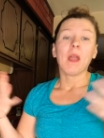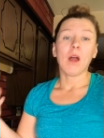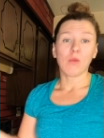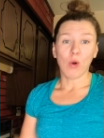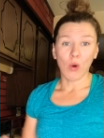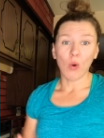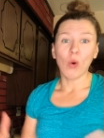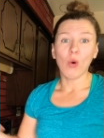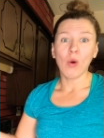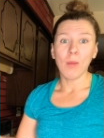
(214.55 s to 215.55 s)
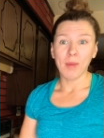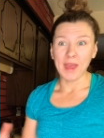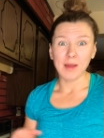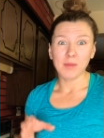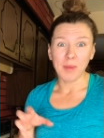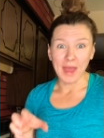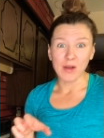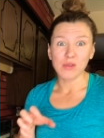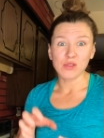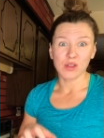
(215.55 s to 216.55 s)
a whole big
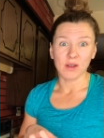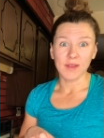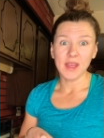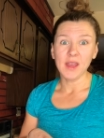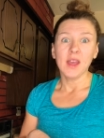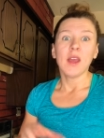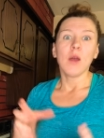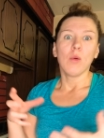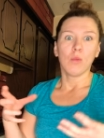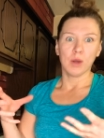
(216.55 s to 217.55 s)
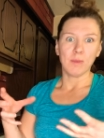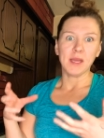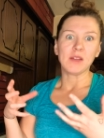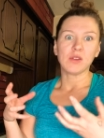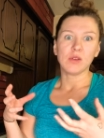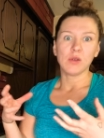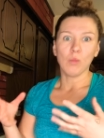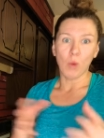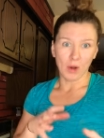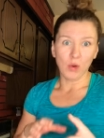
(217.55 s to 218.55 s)
bagel serving would it be
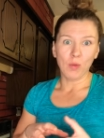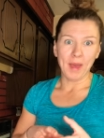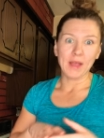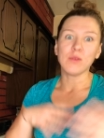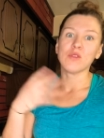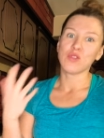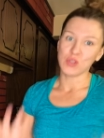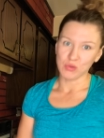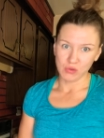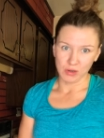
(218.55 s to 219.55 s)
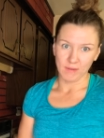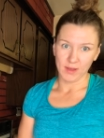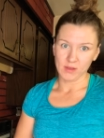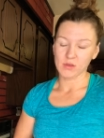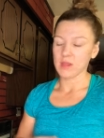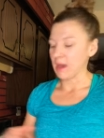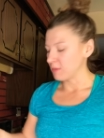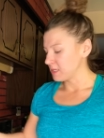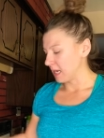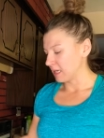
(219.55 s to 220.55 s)
one whole bagel is two servings. So that
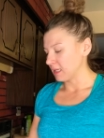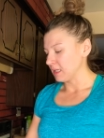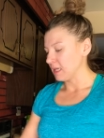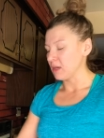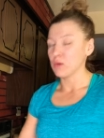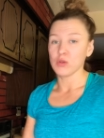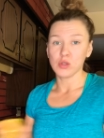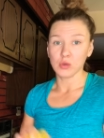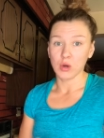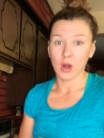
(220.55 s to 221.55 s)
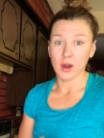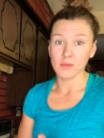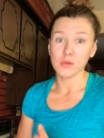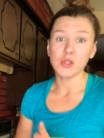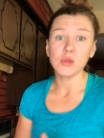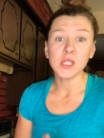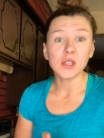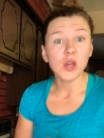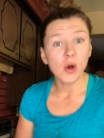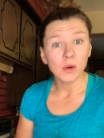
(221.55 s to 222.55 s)
would technically equal two carbs, which you
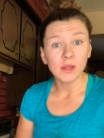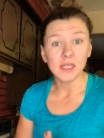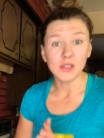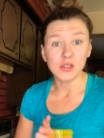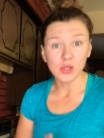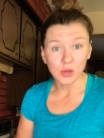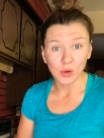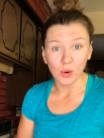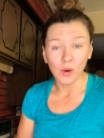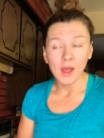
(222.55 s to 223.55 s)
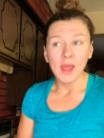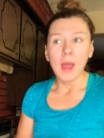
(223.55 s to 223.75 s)
can totally do,